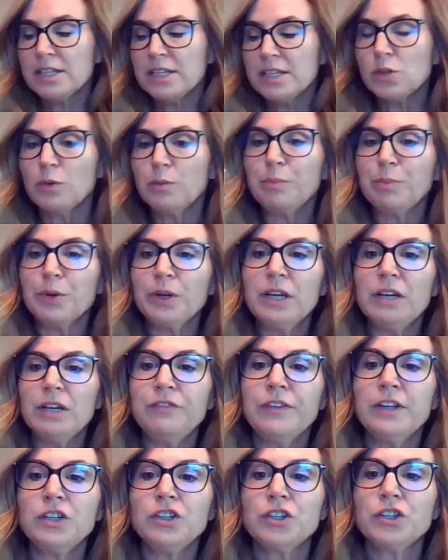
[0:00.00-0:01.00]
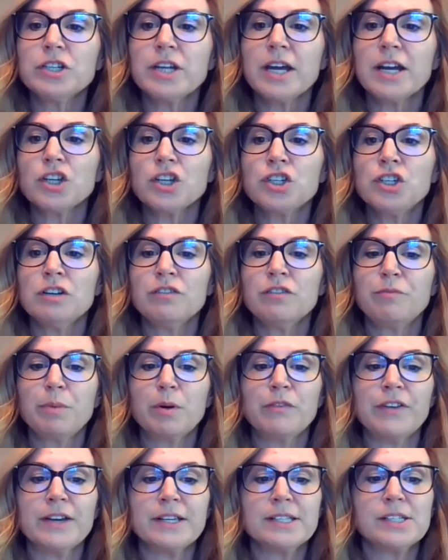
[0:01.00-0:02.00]
So a brief introduction of
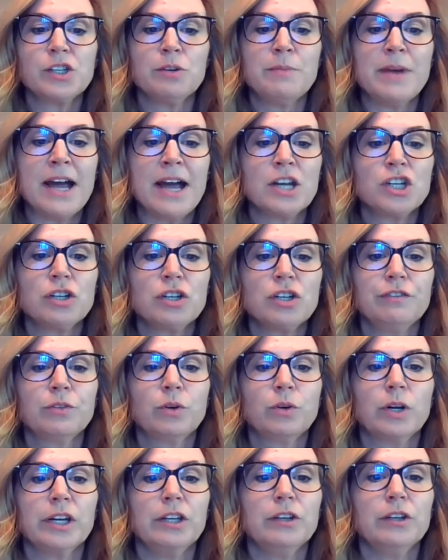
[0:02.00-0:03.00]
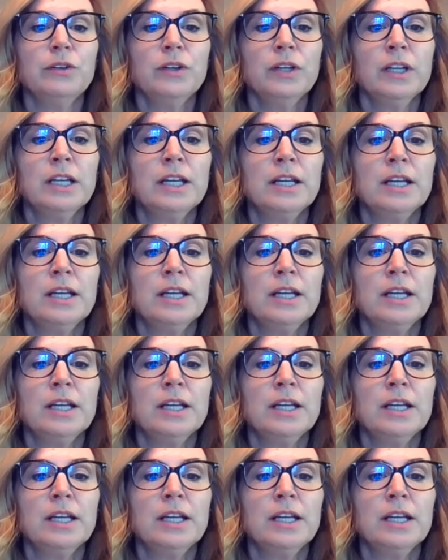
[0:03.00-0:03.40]
Professor Masher for you.